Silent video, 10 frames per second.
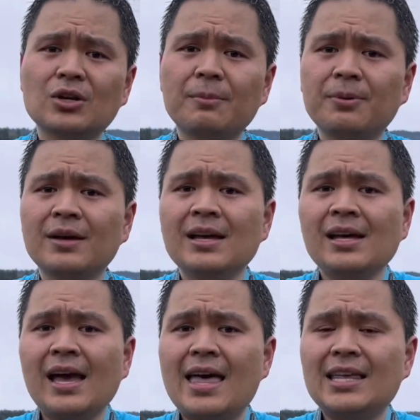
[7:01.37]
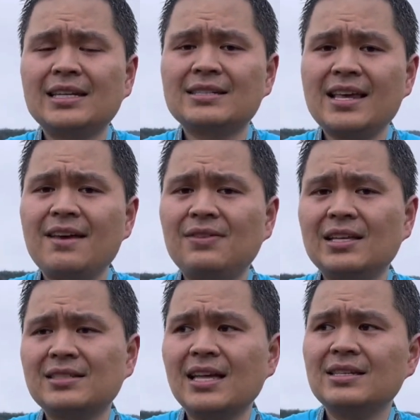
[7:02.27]
up, and then to save the
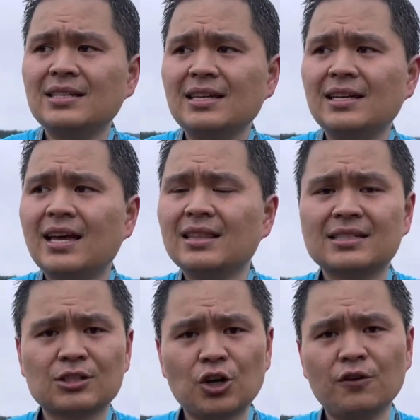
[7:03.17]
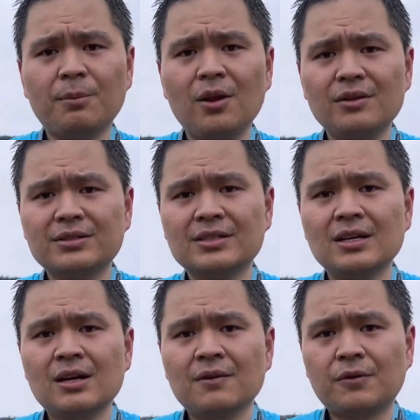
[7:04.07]
intensity and the curveballs
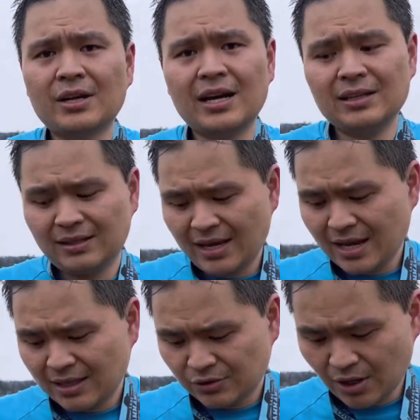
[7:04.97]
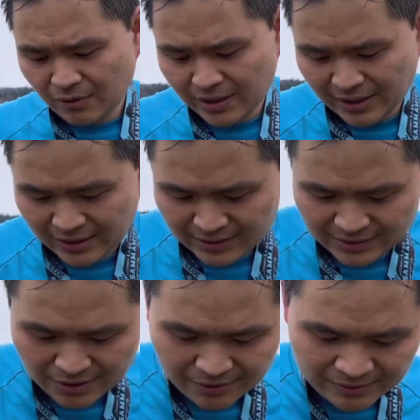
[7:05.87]
for kind of the day and the trail running.
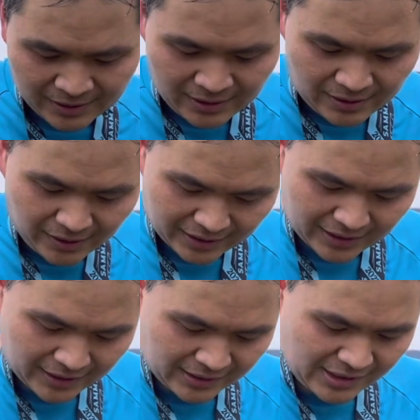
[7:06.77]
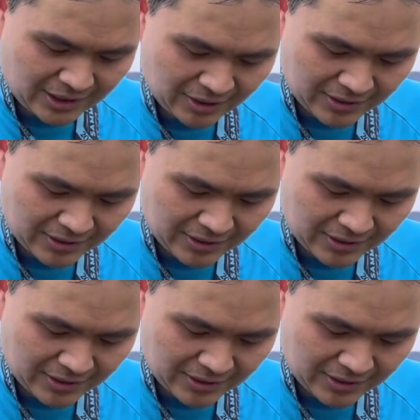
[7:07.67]
So look, Stitchier's